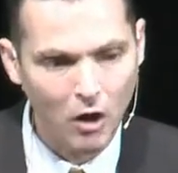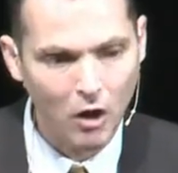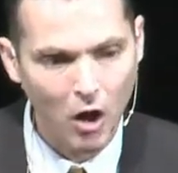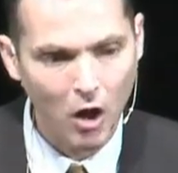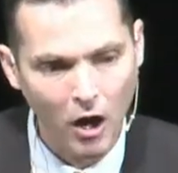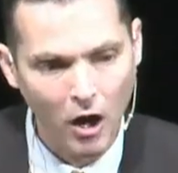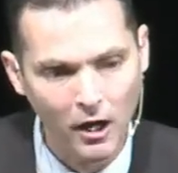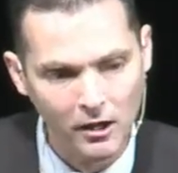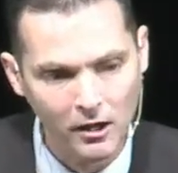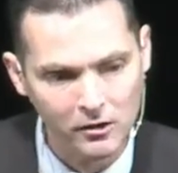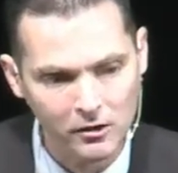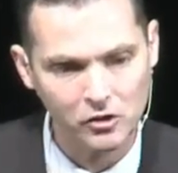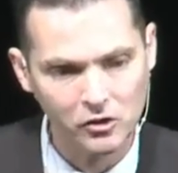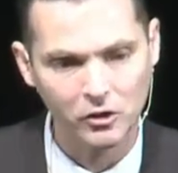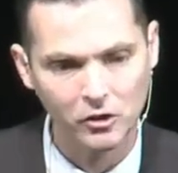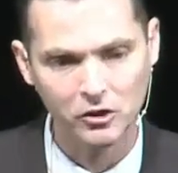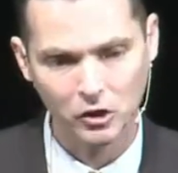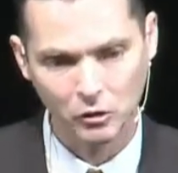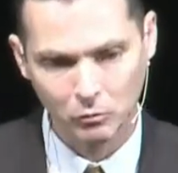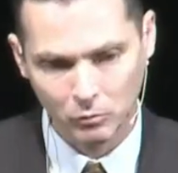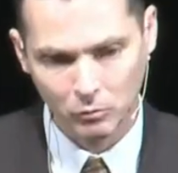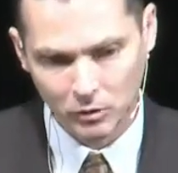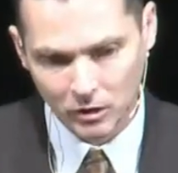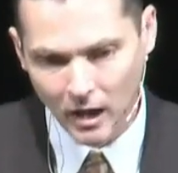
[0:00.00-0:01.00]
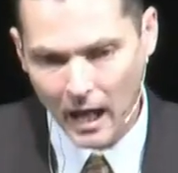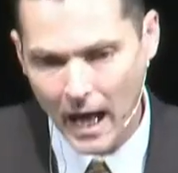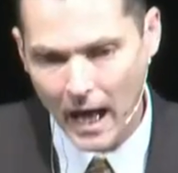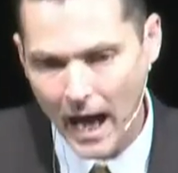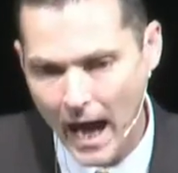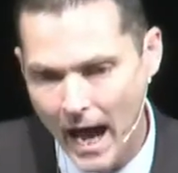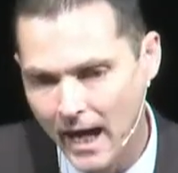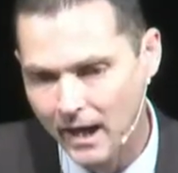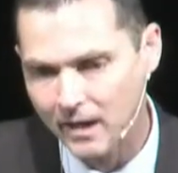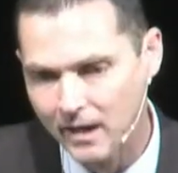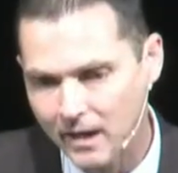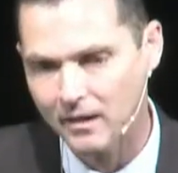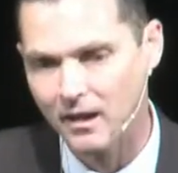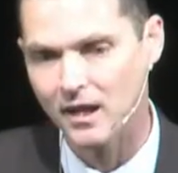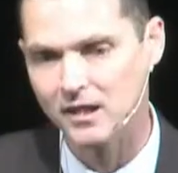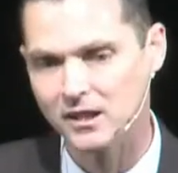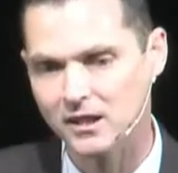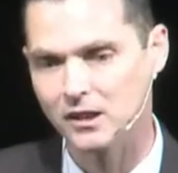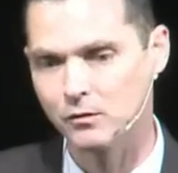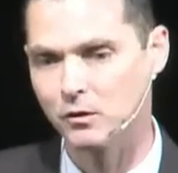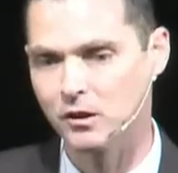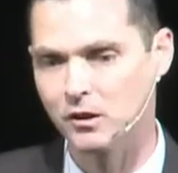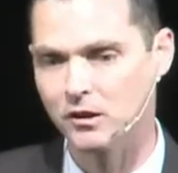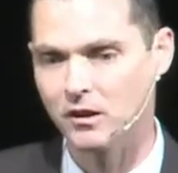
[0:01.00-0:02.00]
heart searching, real
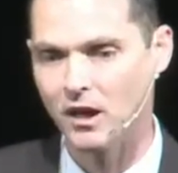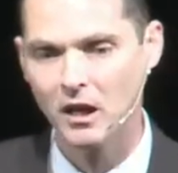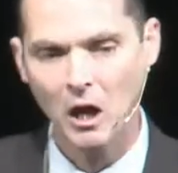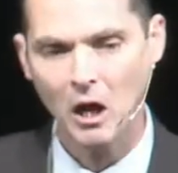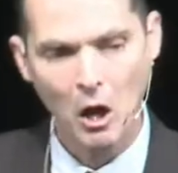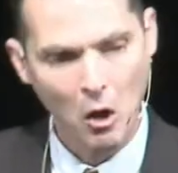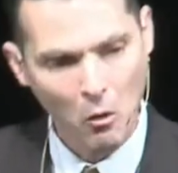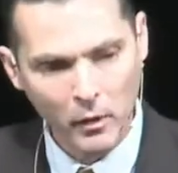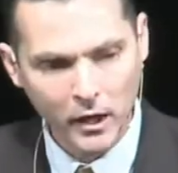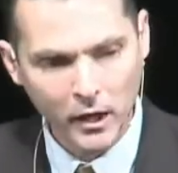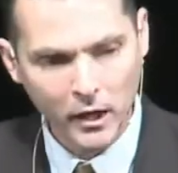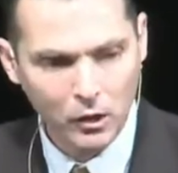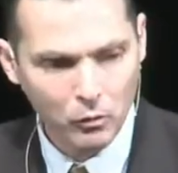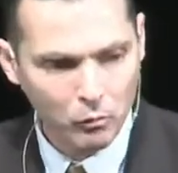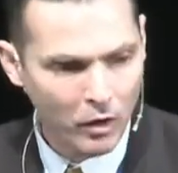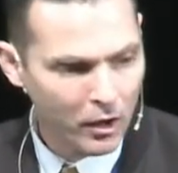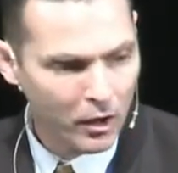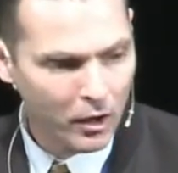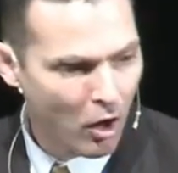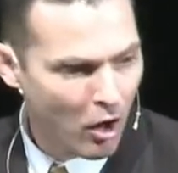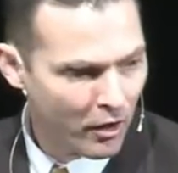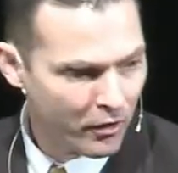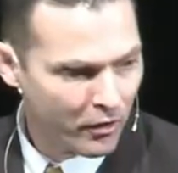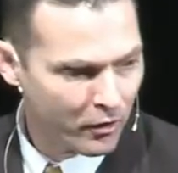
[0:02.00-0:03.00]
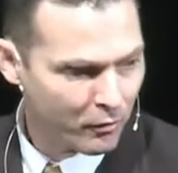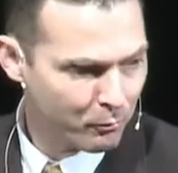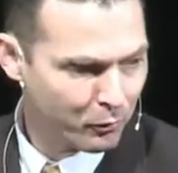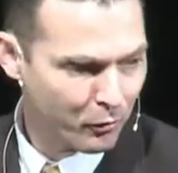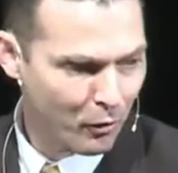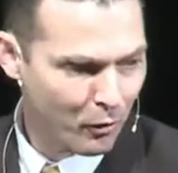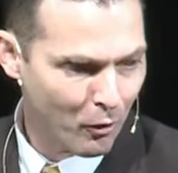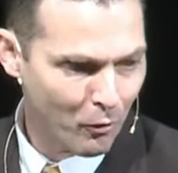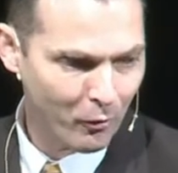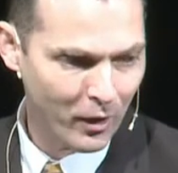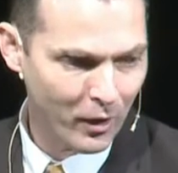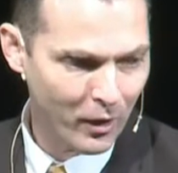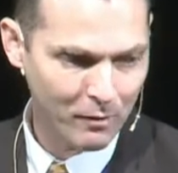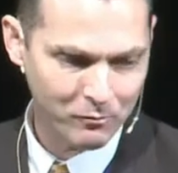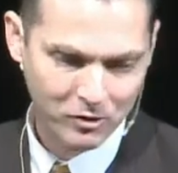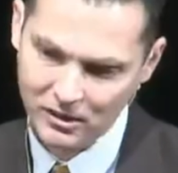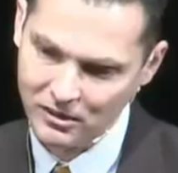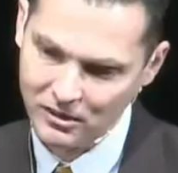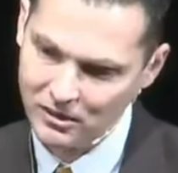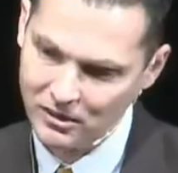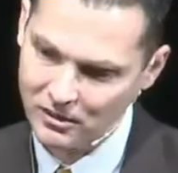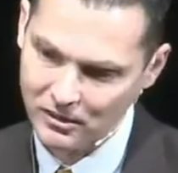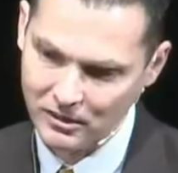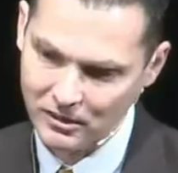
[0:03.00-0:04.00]
agonizing with God. We can run all the programs
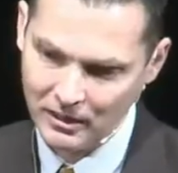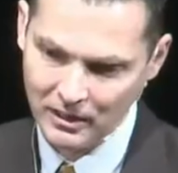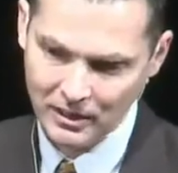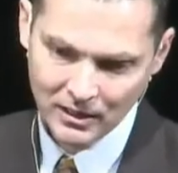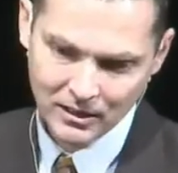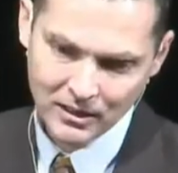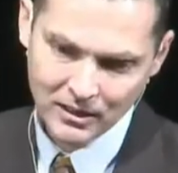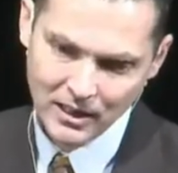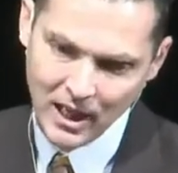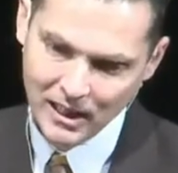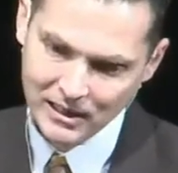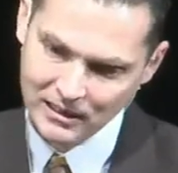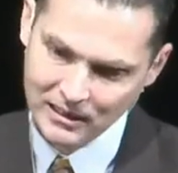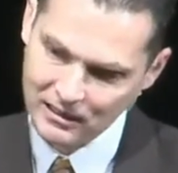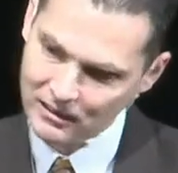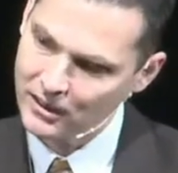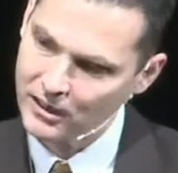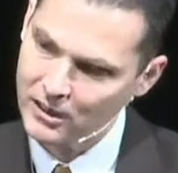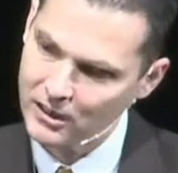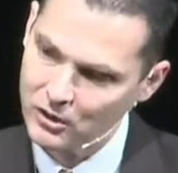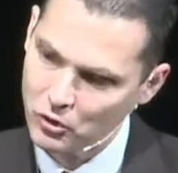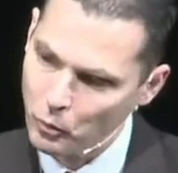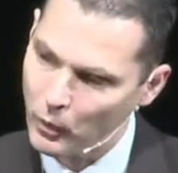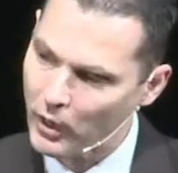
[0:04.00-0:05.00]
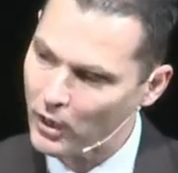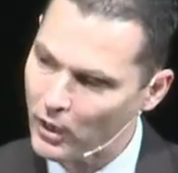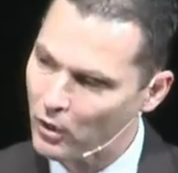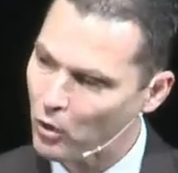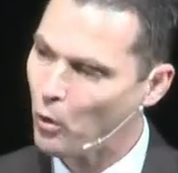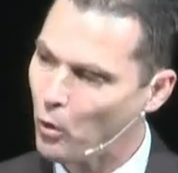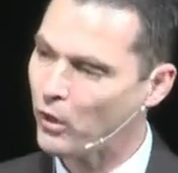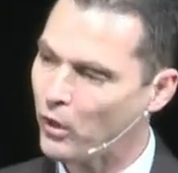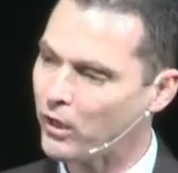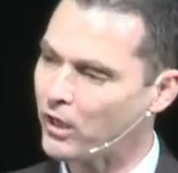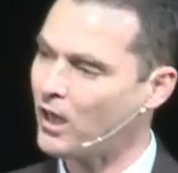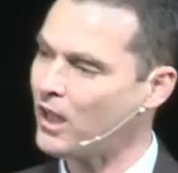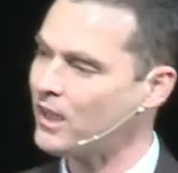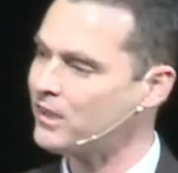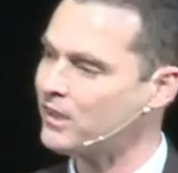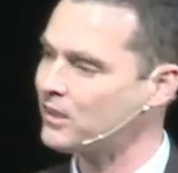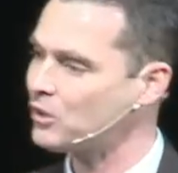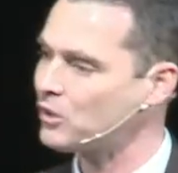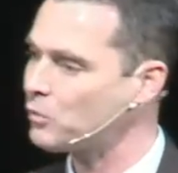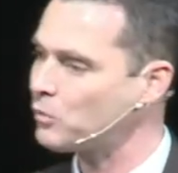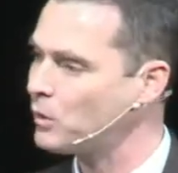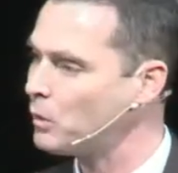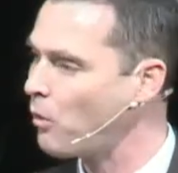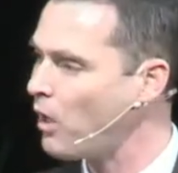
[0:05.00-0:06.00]
just as nicely and as well organized
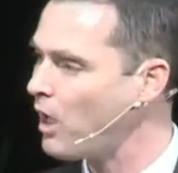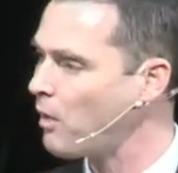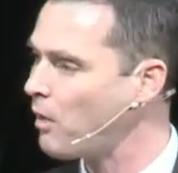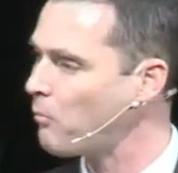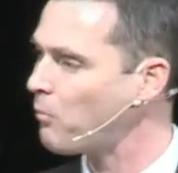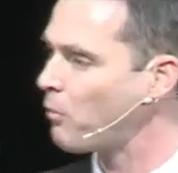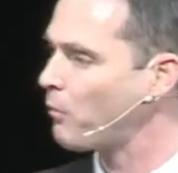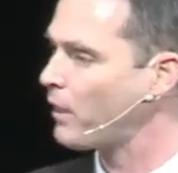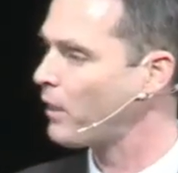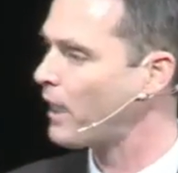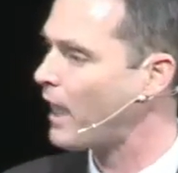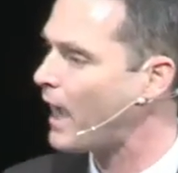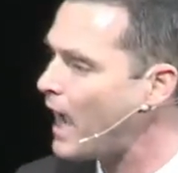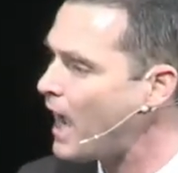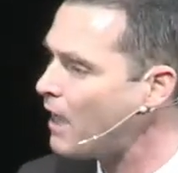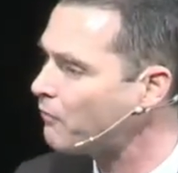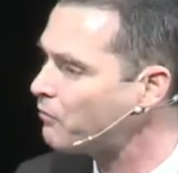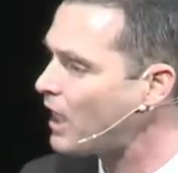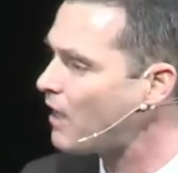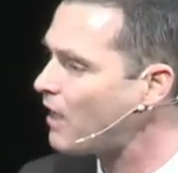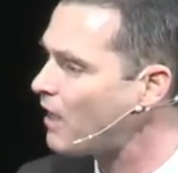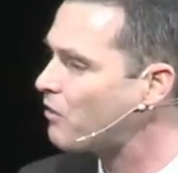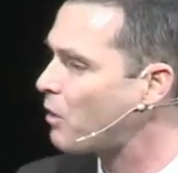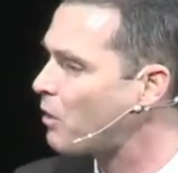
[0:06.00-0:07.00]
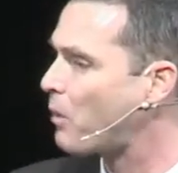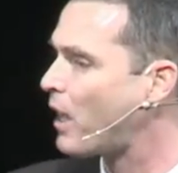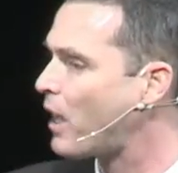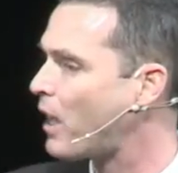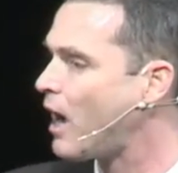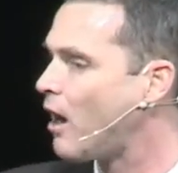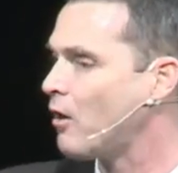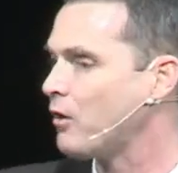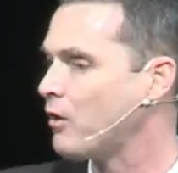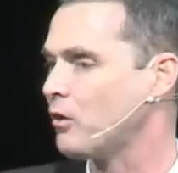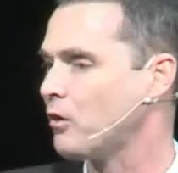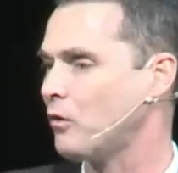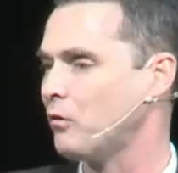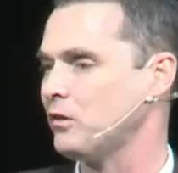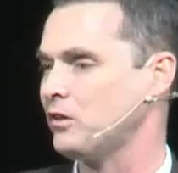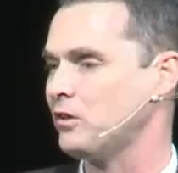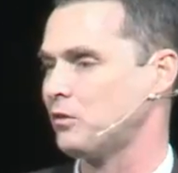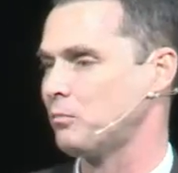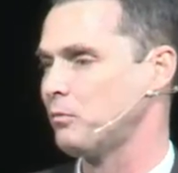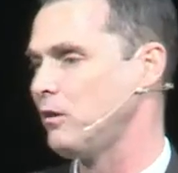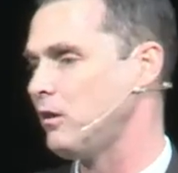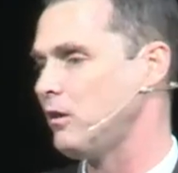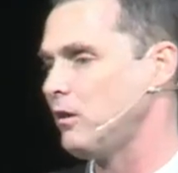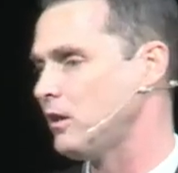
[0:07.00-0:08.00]
as we want, but we have to have the power of the Holy
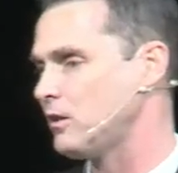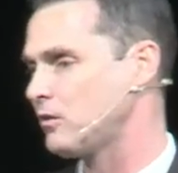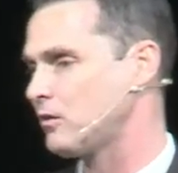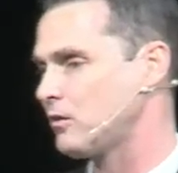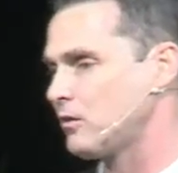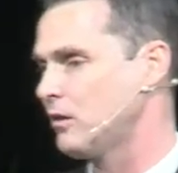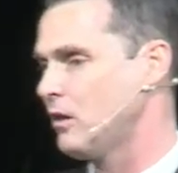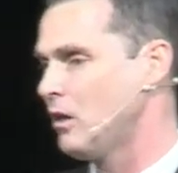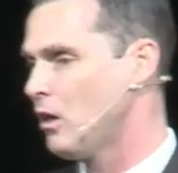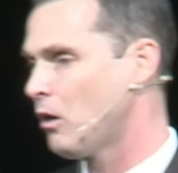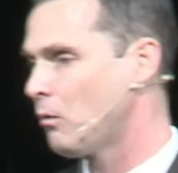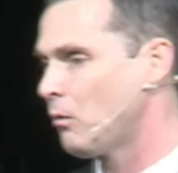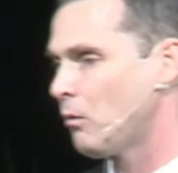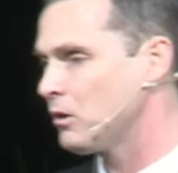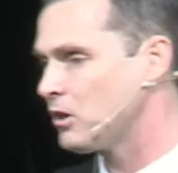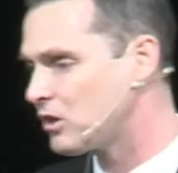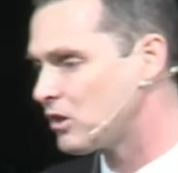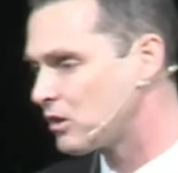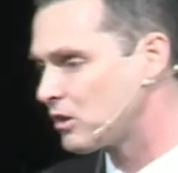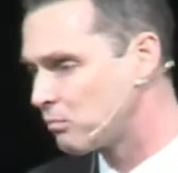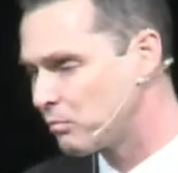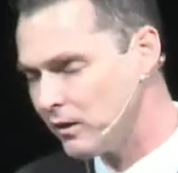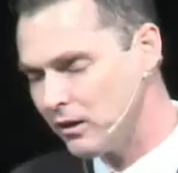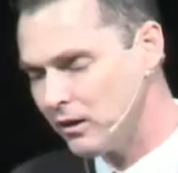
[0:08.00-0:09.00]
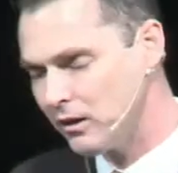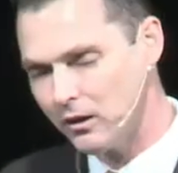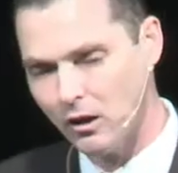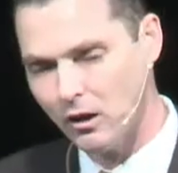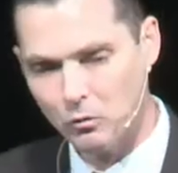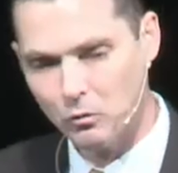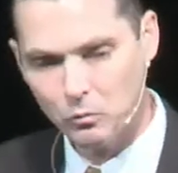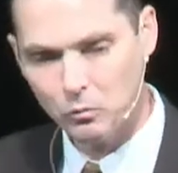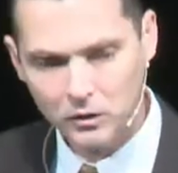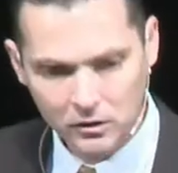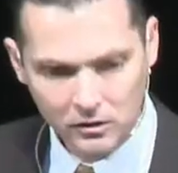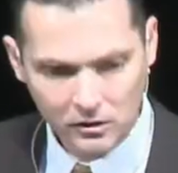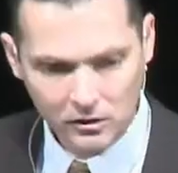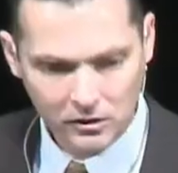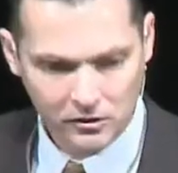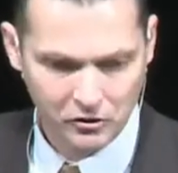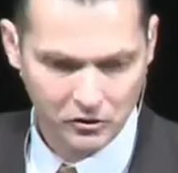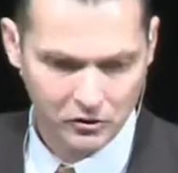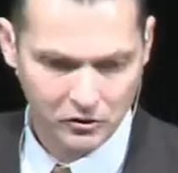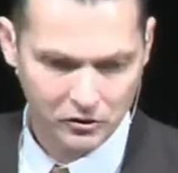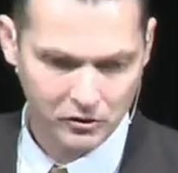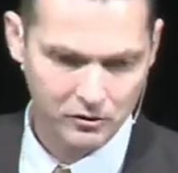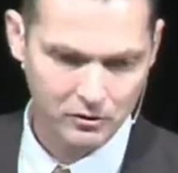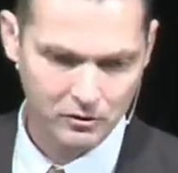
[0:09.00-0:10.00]
Spirit, or we're just spinning our
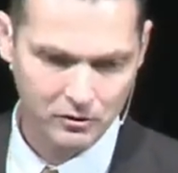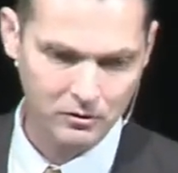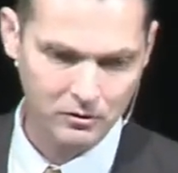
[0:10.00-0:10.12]
wheels.